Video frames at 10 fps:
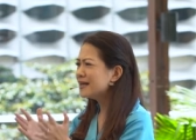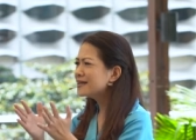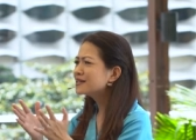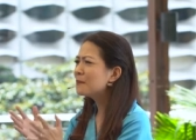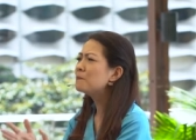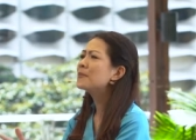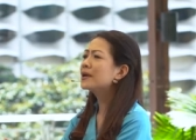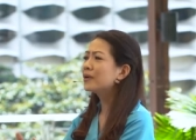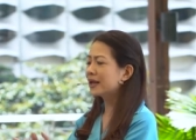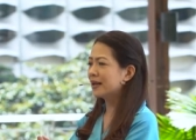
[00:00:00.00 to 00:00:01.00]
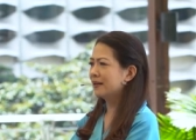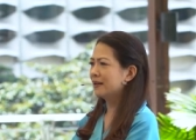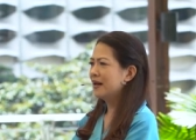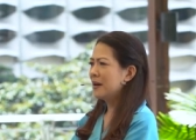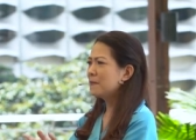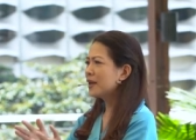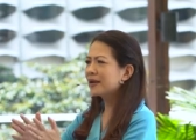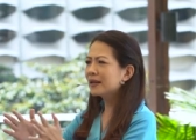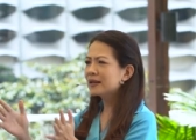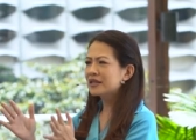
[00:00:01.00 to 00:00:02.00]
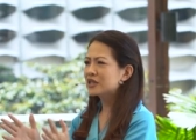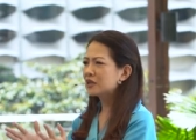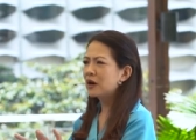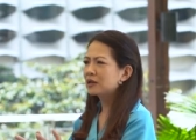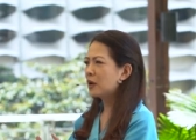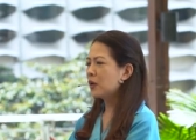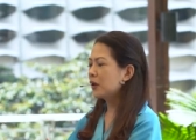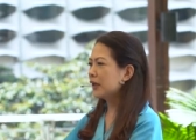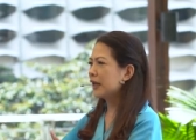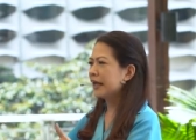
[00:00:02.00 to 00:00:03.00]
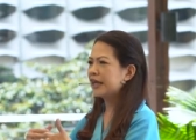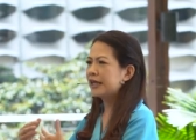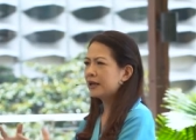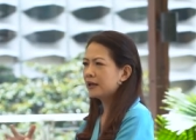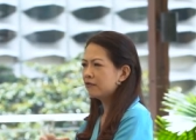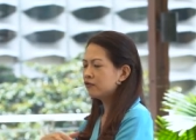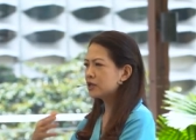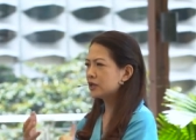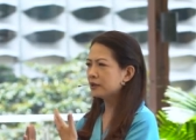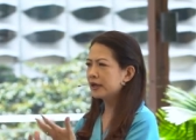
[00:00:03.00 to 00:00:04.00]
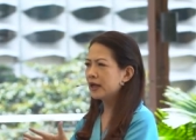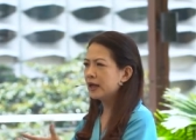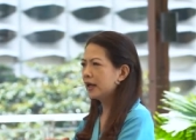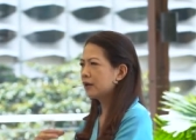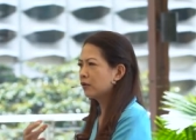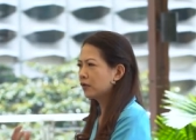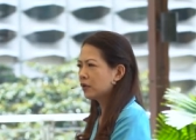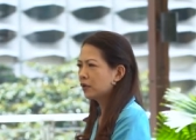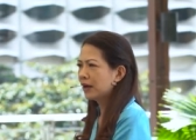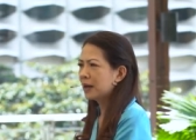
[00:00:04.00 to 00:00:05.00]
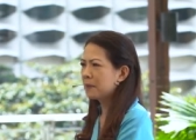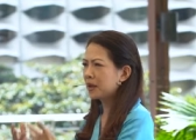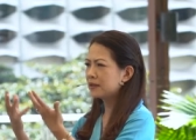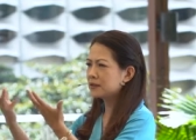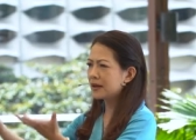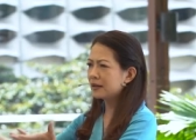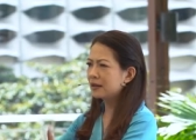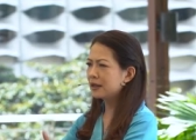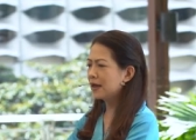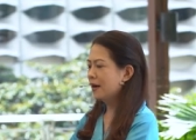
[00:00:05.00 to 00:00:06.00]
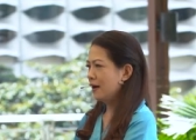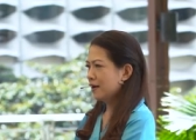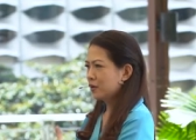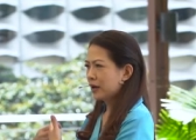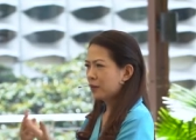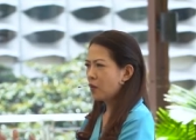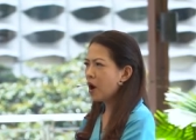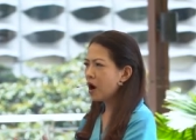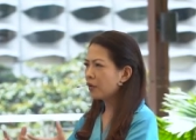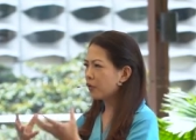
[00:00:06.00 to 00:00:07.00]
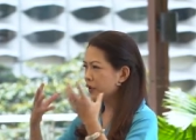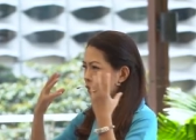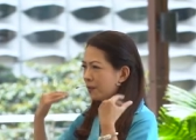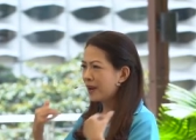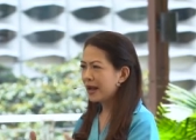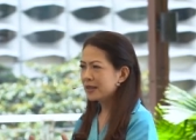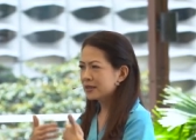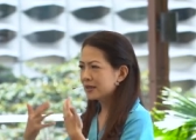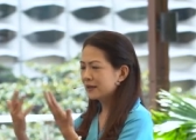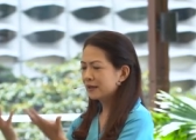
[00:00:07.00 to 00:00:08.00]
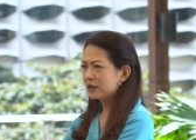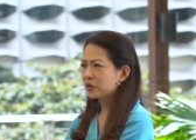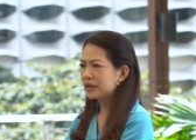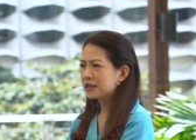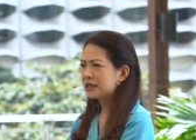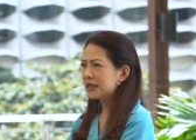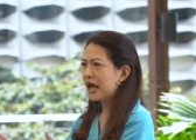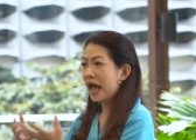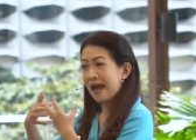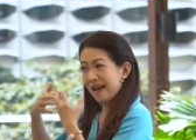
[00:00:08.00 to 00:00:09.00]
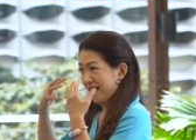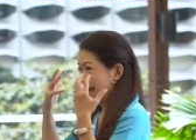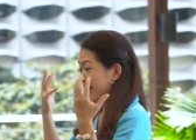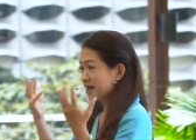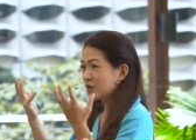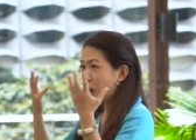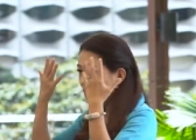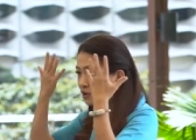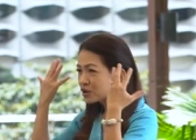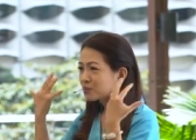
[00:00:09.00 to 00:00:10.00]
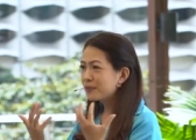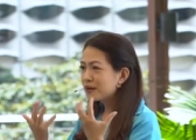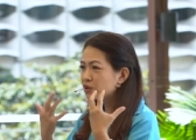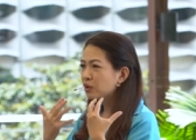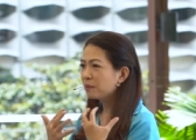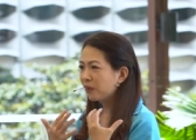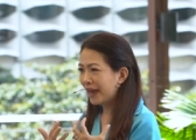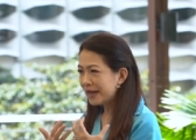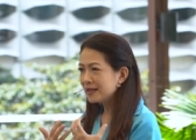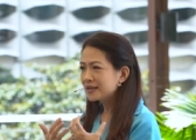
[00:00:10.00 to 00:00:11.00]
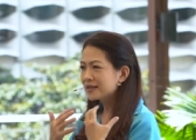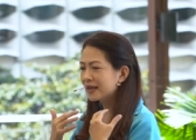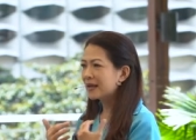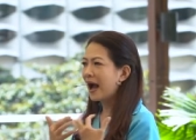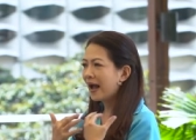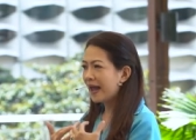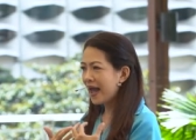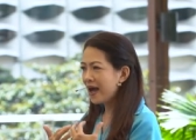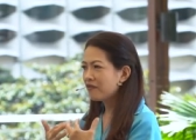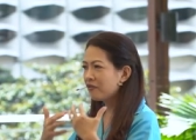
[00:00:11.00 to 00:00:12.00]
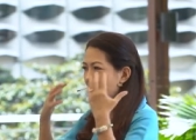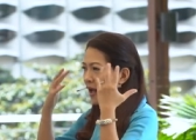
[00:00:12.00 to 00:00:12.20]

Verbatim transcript: It is a miracle miracle is not only like healing physical healing your, your limb and then suddenly you can walk you're blind and suddenly you can see it is also spiritual blindness that i have